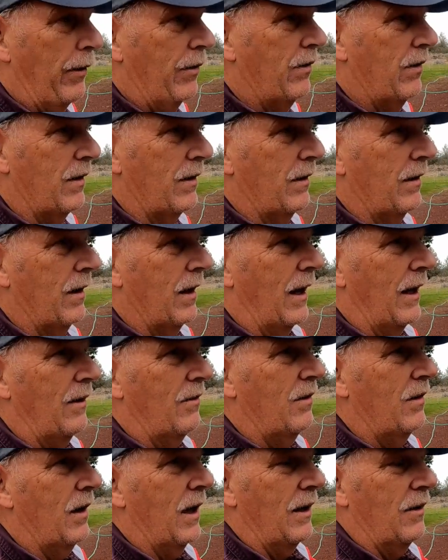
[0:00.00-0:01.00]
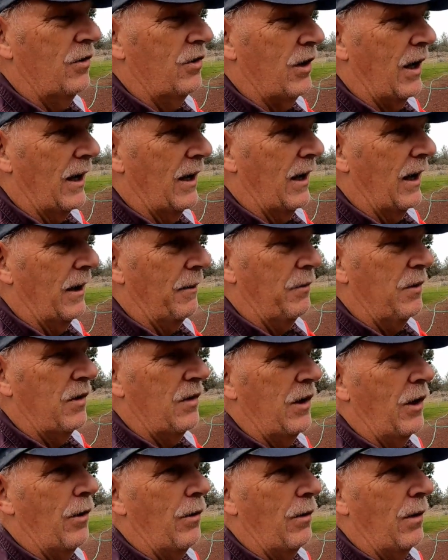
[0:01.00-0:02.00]
person as as young,
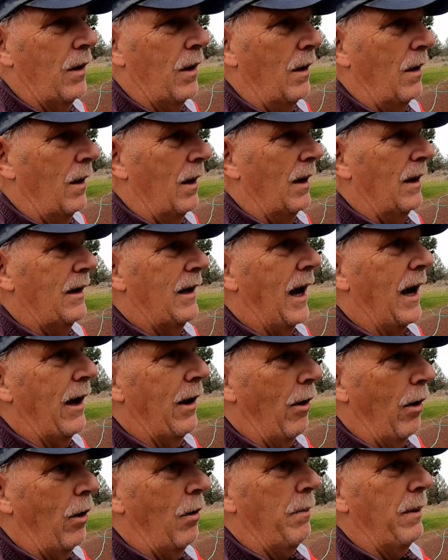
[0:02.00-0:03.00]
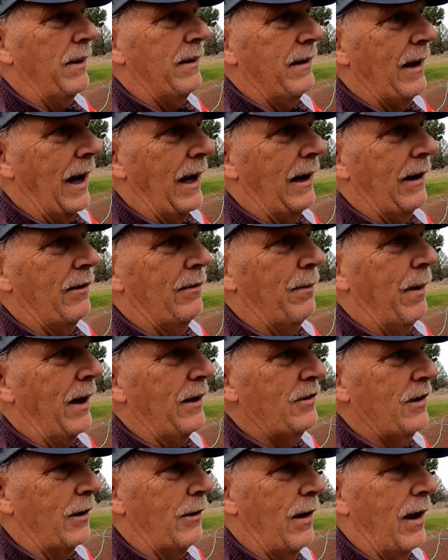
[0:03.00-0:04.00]
and still gung ho, but not as
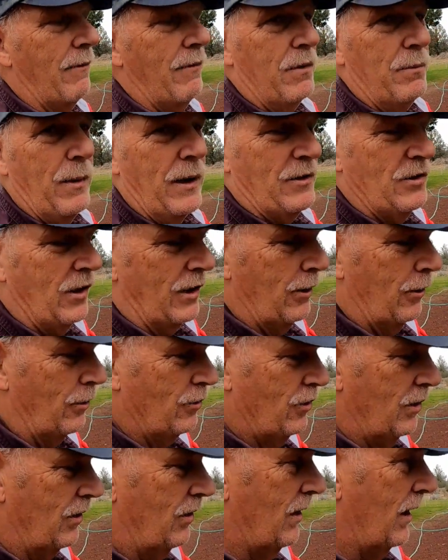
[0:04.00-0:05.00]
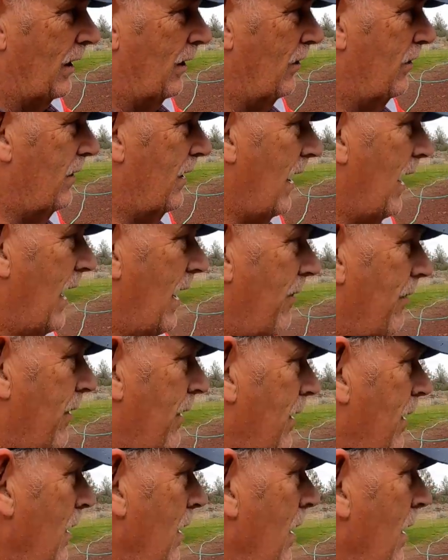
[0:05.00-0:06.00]
much. I don't have as much energy as I used to
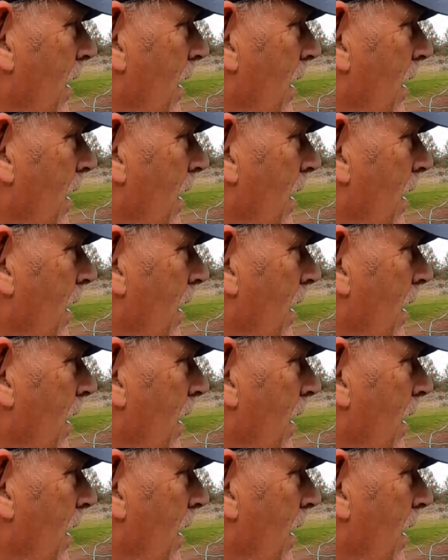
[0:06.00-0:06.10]
have,